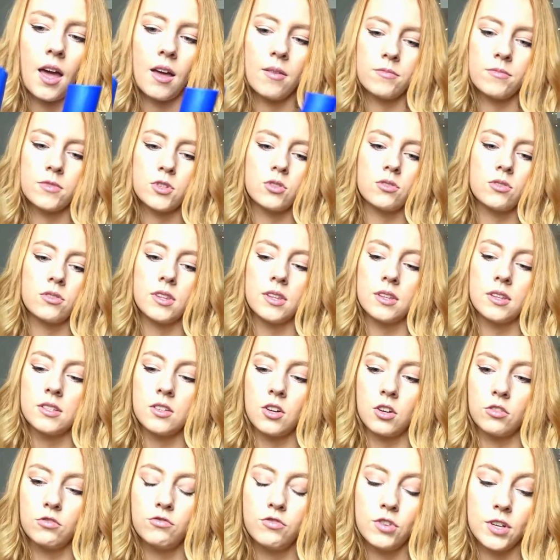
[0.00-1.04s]
So these
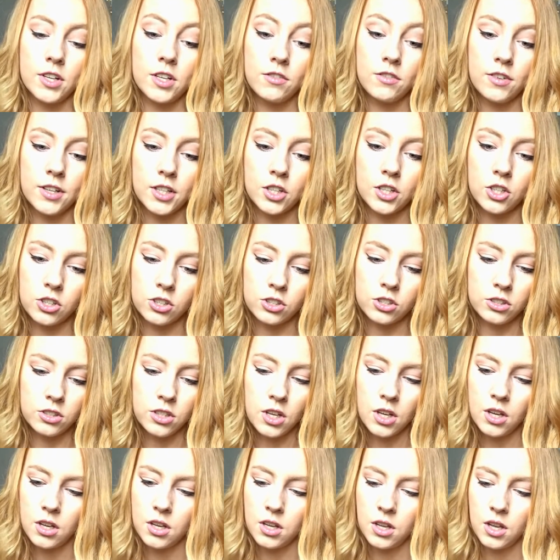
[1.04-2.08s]
are really, really good.
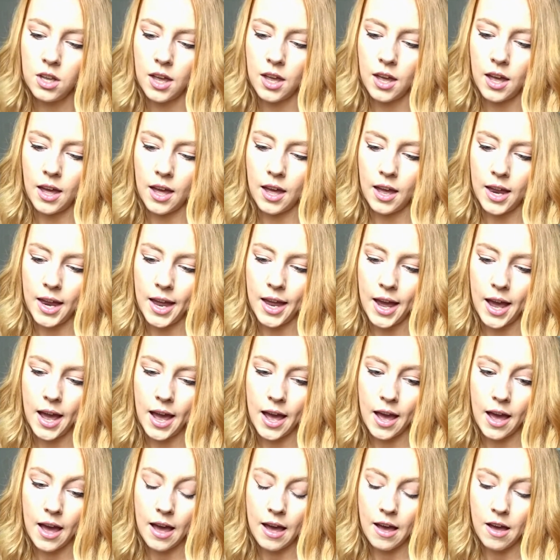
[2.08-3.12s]
I
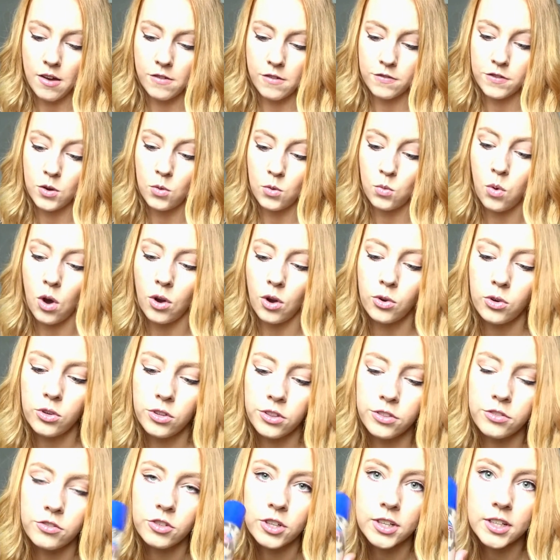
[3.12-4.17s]
have
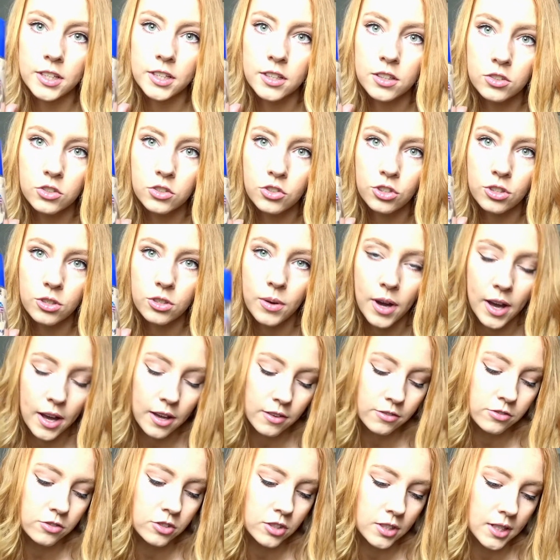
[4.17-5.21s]
103 True
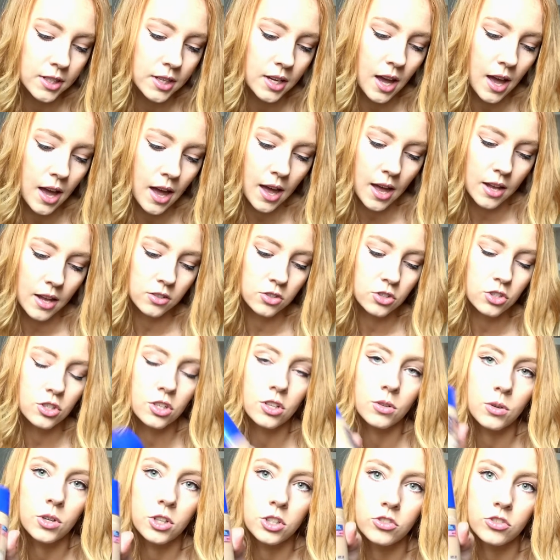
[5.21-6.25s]
Ivory and
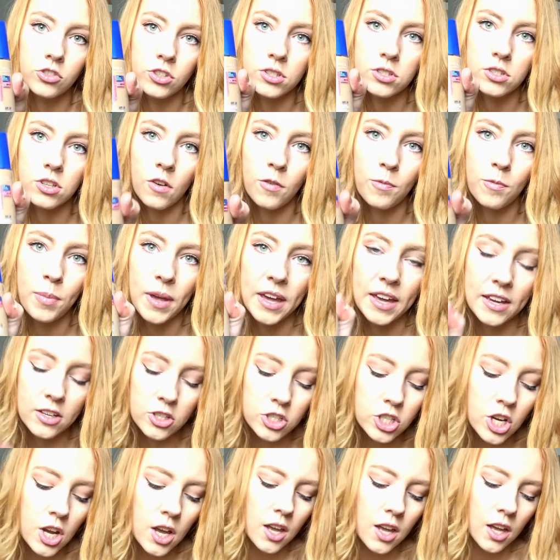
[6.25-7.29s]
200 Soft
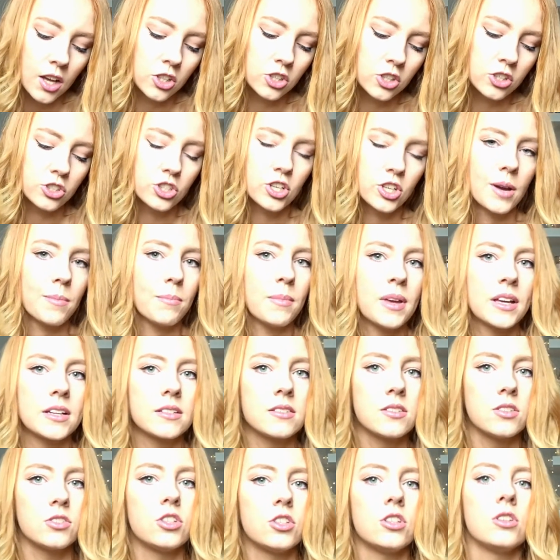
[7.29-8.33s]
Beige, and usually I mix
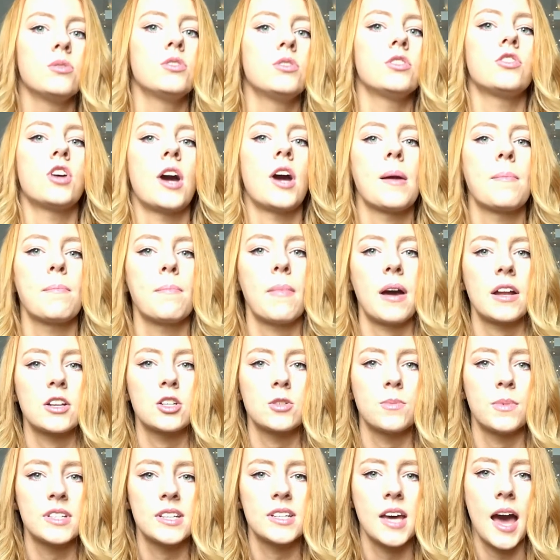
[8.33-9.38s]
the two to try and match
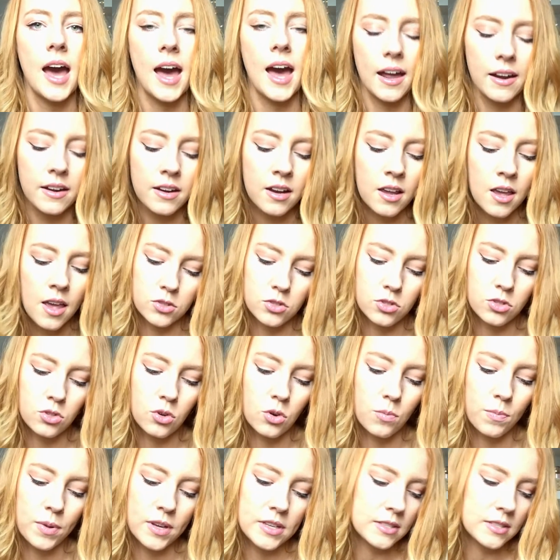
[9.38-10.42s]
my tan.
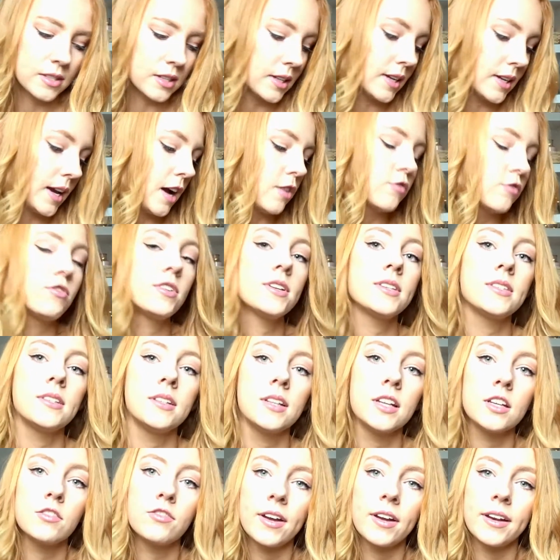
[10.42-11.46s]
So basically, I
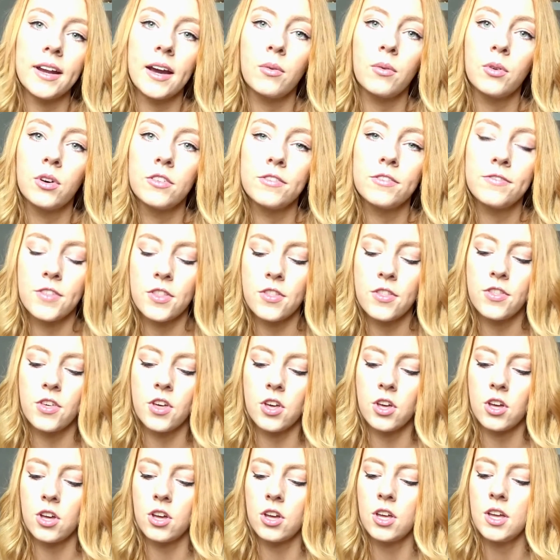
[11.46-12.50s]
recently ran out of
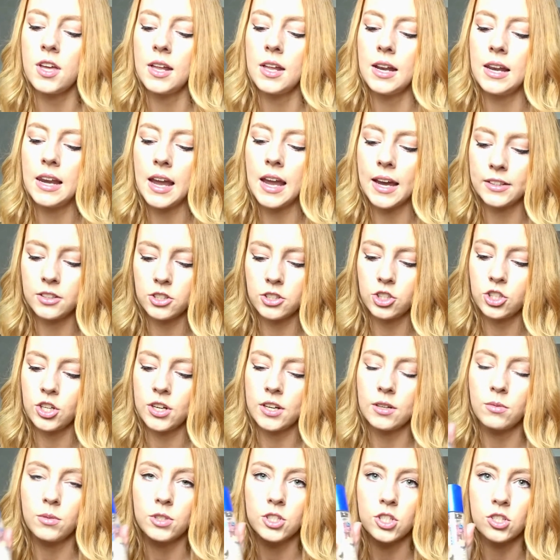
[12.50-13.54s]
the lighter
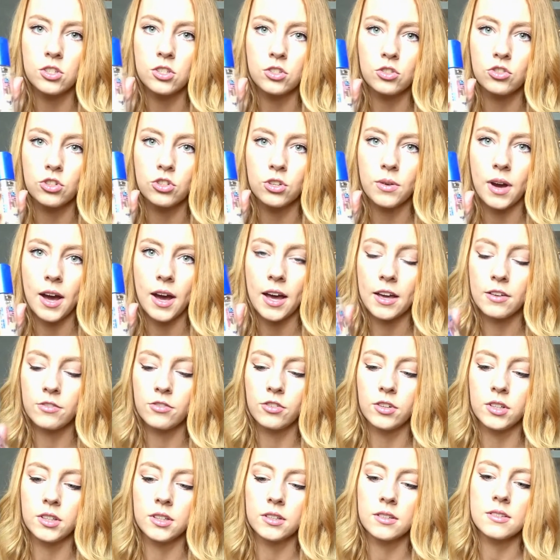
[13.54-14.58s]
shade, which is the True
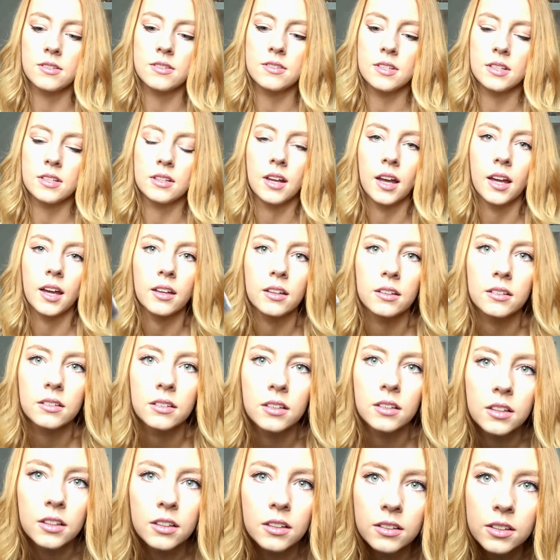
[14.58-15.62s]
Ivory. You can see like
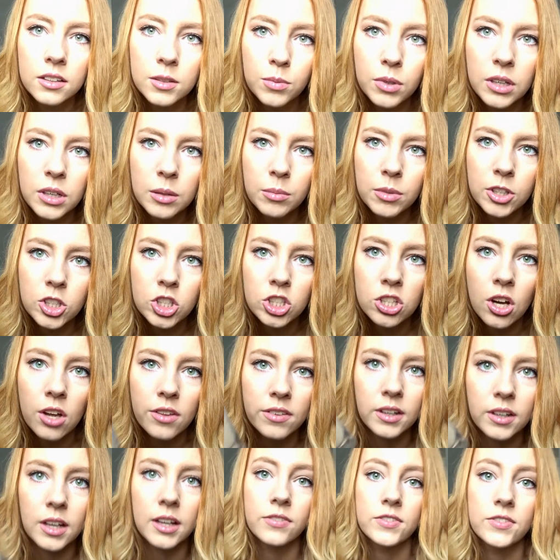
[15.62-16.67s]
there's pretty much
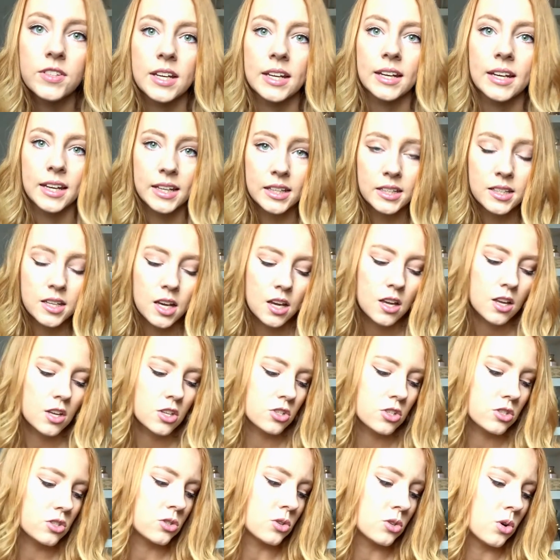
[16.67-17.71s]
nothing left in it.
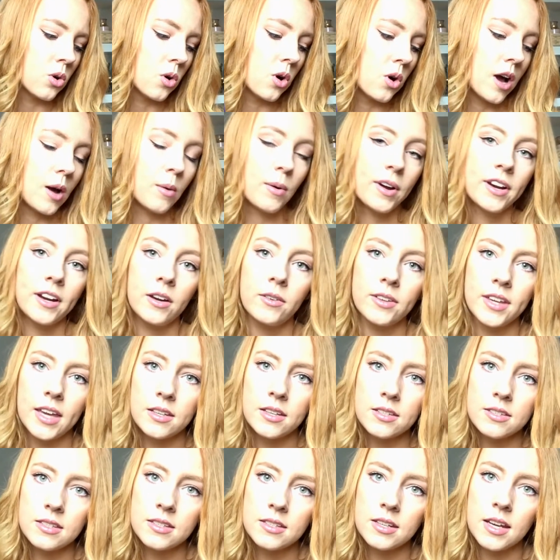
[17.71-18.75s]
So I went out
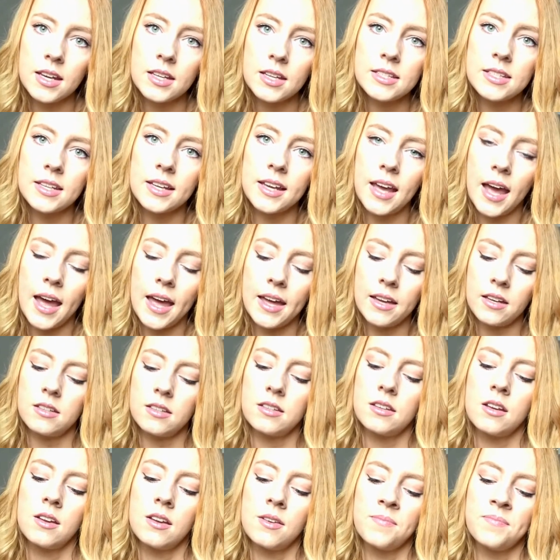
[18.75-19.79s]
yesterday to
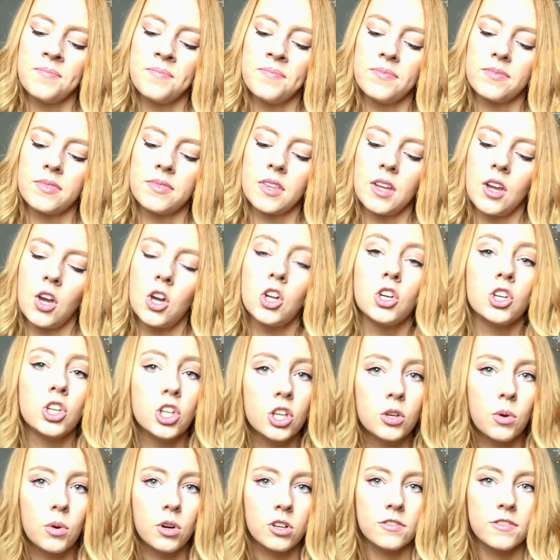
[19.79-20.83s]
get a
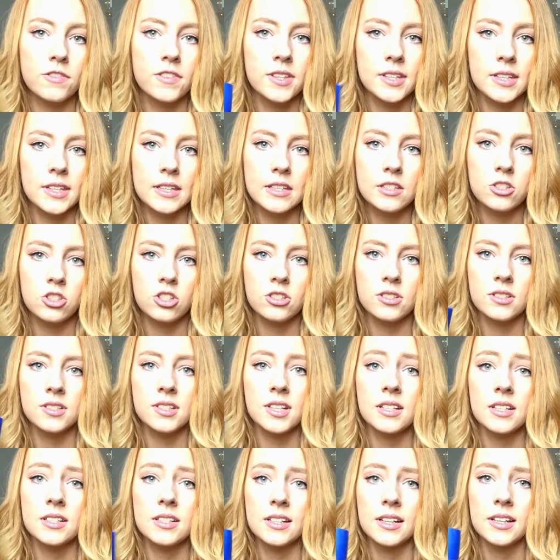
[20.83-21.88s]
new one of these, just
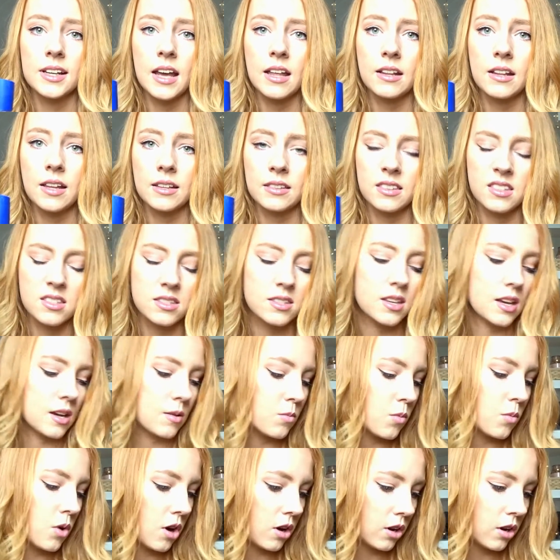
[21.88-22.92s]
intending to get like the same
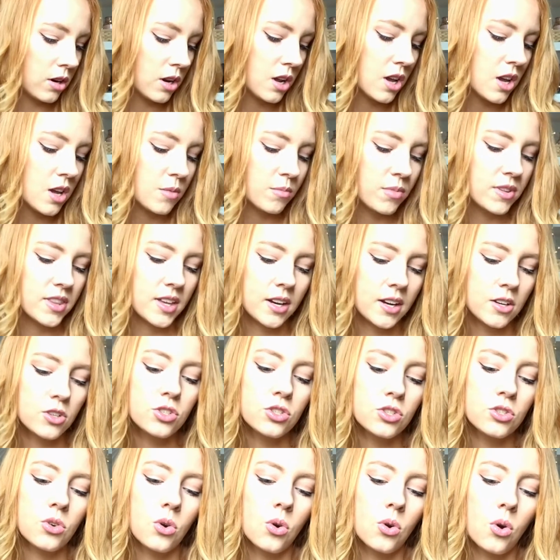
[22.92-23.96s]
one, but then I
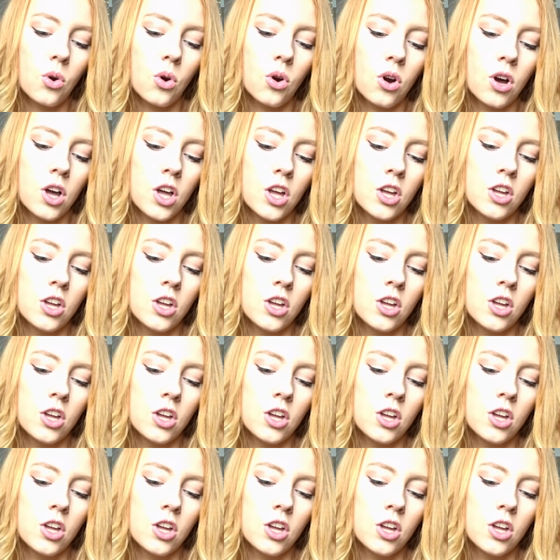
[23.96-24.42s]
saw